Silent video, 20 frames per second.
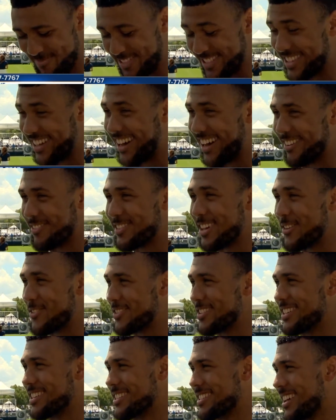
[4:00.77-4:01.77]
but no, I'm
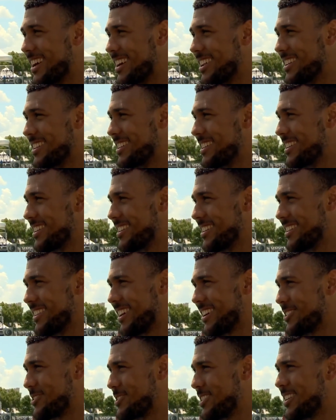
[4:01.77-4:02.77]
definitely excited. Uh,
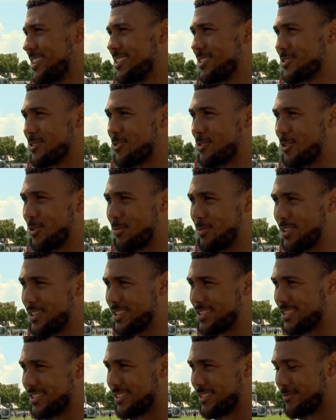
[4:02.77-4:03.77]
like you said, historical
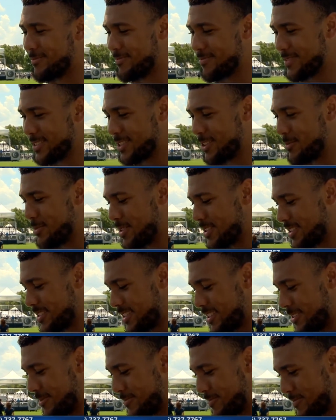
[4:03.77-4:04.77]
place. Um, it's going to be a good time.